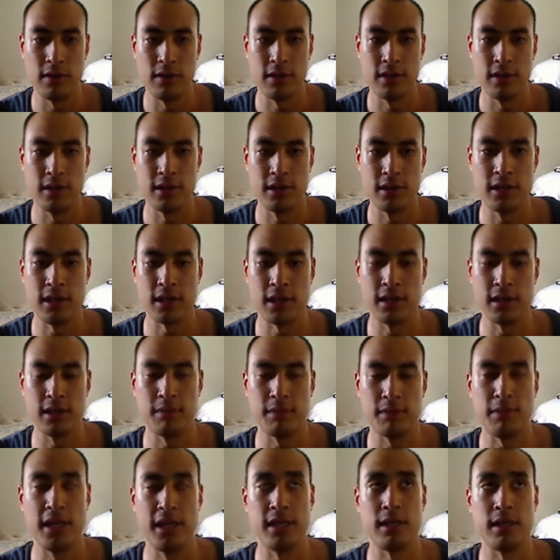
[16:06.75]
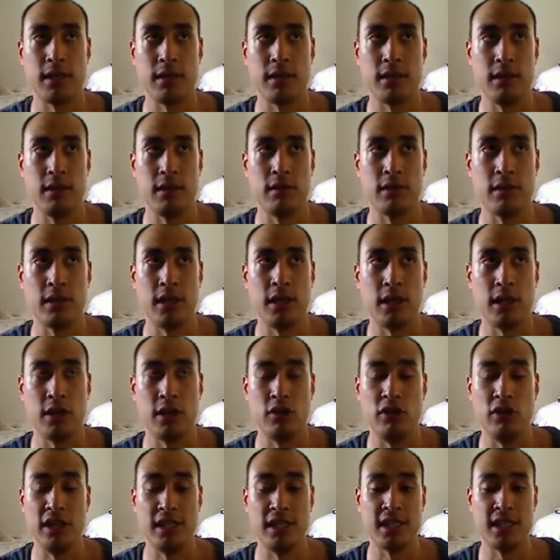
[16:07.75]
6 is basically you're saying you
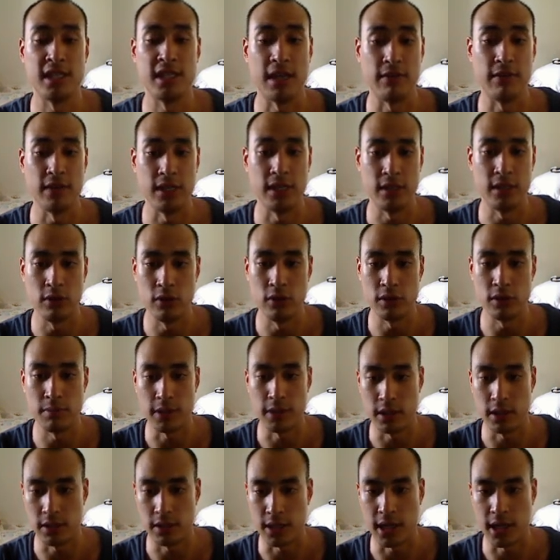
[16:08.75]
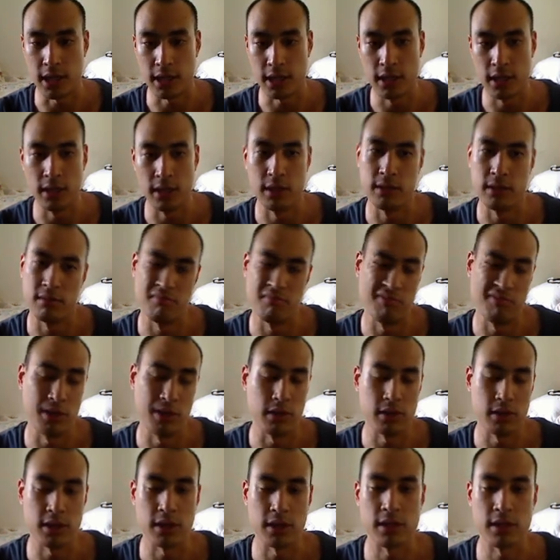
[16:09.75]
need 72 spells hotkeyed. You know,
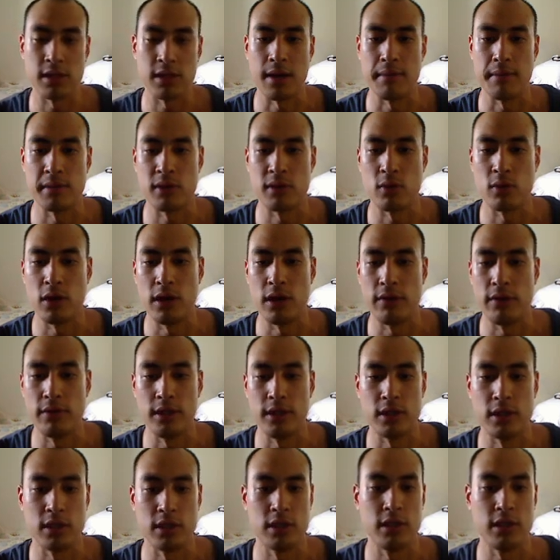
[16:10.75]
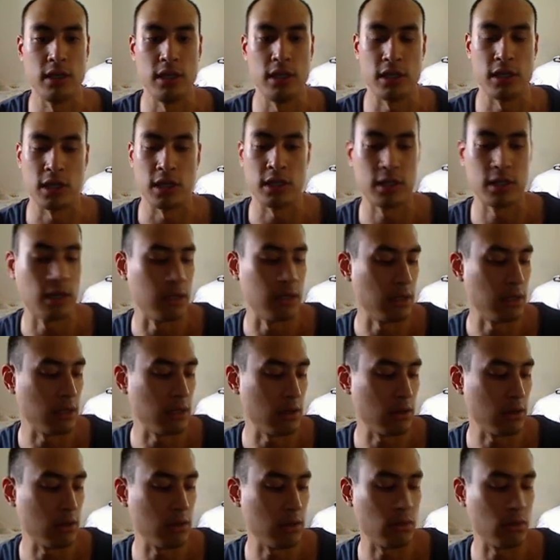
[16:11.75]
6 times 12. Each extended
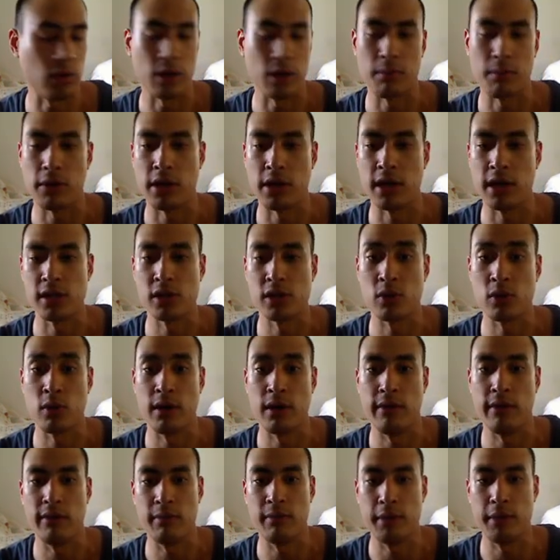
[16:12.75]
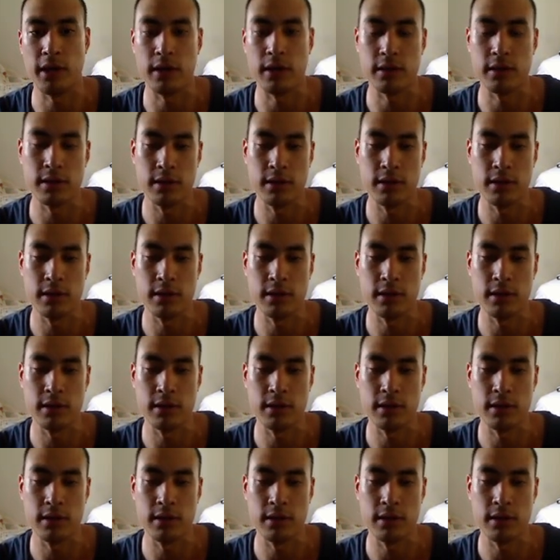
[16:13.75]
quickbar has 12 spells.